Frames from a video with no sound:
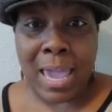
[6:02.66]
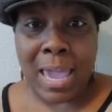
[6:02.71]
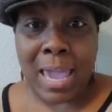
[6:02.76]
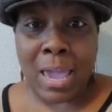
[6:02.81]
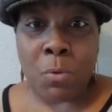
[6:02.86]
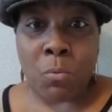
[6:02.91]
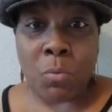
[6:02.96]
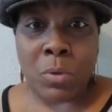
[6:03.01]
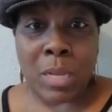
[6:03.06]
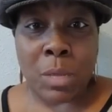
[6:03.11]

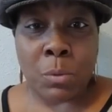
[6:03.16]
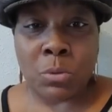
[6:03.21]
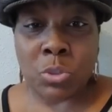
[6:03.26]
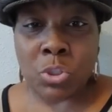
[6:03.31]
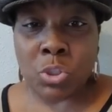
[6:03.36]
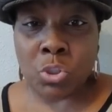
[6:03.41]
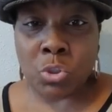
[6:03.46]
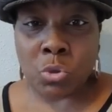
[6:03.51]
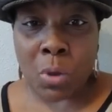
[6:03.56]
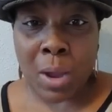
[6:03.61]
and when they was
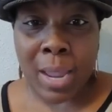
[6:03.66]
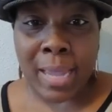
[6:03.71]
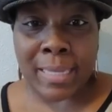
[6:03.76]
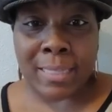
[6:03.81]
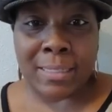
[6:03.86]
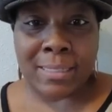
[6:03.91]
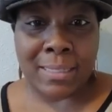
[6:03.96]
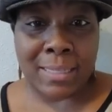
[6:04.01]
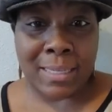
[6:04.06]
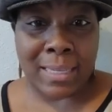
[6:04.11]

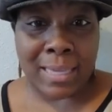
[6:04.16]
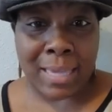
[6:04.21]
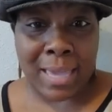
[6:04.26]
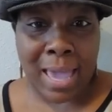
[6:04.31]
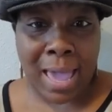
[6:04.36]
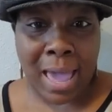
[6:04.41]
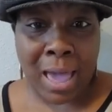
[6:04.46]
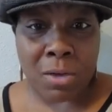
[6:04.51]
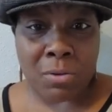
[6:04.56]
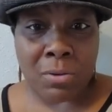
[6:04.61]
trying to get
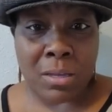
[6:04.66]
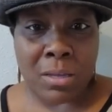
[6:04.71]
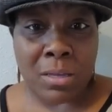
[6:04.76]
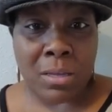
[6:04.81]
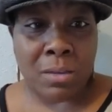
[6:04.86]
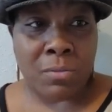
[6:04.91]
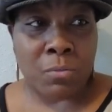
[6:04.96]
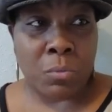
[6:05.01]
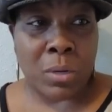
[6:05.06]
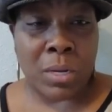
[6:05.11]
out
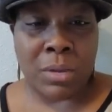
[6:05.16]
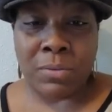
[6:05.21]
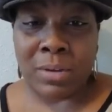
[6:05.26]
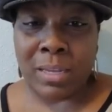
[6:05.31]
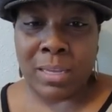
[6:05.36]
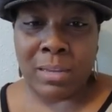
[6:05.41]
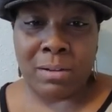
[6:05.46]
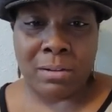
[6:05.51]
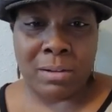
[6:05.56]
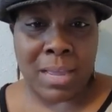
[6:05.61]
of whatever
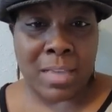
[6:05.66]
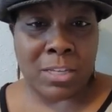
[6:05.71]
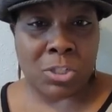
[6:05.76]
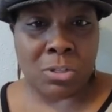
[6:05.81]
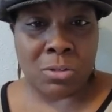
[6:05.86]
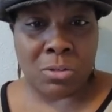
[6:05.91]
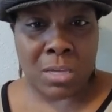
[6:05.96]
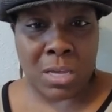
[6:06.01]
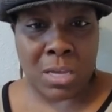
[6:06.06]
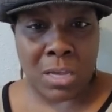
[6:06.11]

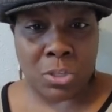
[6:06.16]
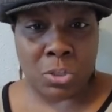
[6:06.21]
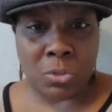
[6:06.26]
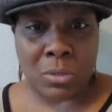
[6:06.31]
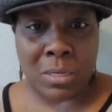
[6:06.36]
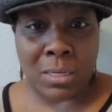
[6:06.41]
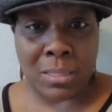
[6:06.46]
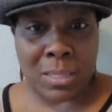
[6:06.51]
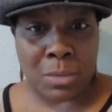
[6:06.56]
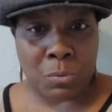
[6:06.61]
international country
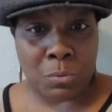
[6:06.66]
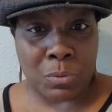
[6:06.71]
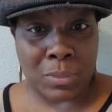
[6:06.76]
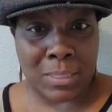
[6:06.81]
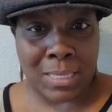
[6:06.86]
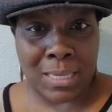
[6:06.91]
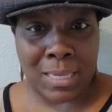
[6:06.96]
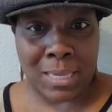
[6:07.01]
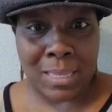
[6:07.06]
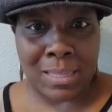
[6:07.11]
that they was
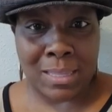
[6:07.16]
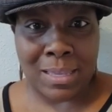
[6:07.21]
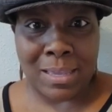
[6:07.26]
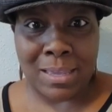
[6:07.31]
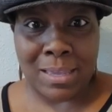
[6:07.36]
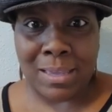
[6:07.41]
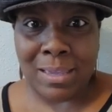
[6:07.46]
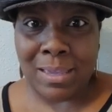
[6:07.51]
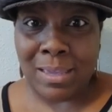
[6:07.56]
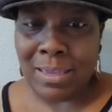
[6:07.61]
in,
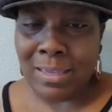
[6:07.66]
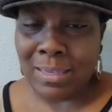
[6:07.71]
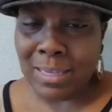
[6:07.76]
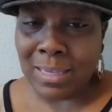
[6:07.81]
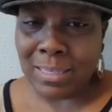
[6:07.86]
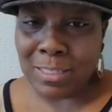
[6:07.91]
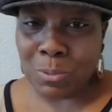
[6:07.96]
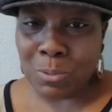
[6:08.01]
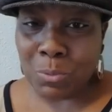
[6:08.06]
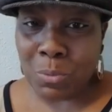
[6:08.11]

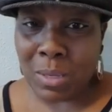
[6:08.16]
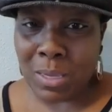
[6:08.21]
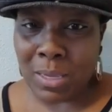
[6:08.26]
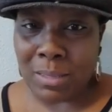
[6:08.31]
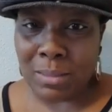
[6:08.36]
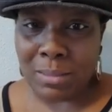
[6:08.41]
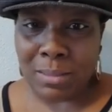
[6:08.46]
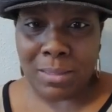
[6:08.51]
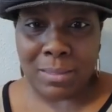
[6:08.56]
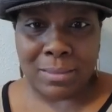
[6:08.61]
guess
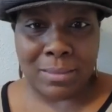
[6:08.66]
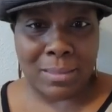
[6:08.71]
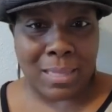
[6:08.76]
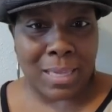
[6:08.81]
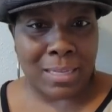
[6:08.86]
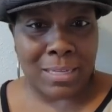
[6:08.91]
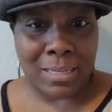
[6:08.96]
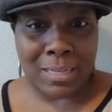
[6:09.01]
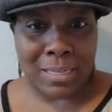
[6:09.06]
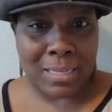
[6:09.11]
what? They
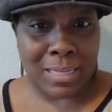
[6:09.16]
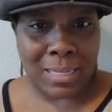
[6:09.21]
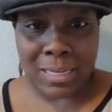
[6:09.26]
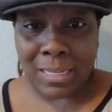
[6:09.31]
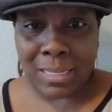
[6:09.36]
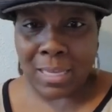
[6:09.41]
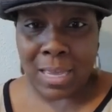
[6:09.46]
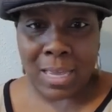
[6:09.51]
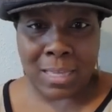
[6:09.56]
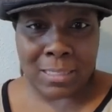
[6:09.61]
couldn't get in
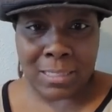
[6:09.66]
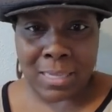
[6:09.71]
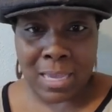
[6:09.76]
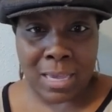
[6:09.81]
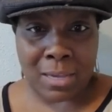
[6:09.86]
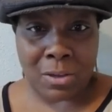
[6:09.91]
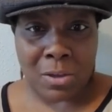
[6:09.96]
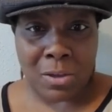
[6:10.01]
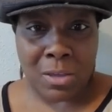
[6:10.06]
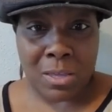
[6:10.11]

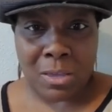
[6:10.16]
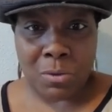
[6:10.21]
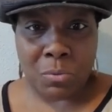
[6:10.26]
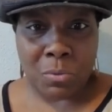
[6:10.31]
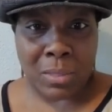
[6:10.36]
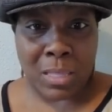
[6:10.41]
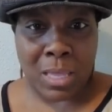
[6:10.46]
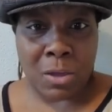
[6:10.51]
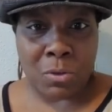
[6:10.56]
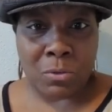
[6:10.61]
contact
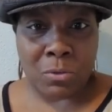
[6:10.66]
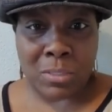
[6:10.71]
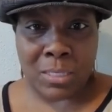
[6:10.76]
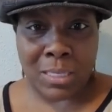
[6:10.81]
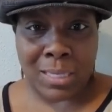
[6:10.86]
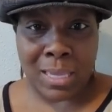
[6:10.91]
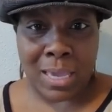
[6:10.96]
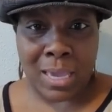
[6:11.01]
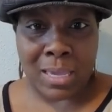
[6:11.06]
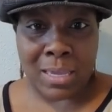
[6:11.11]
with their
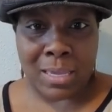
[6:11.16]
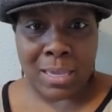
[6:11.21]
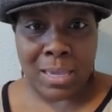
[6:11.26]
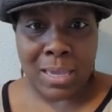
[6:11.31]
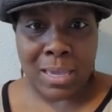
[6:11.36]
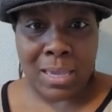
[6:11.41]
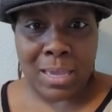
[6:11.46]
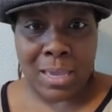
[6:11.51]
OTA.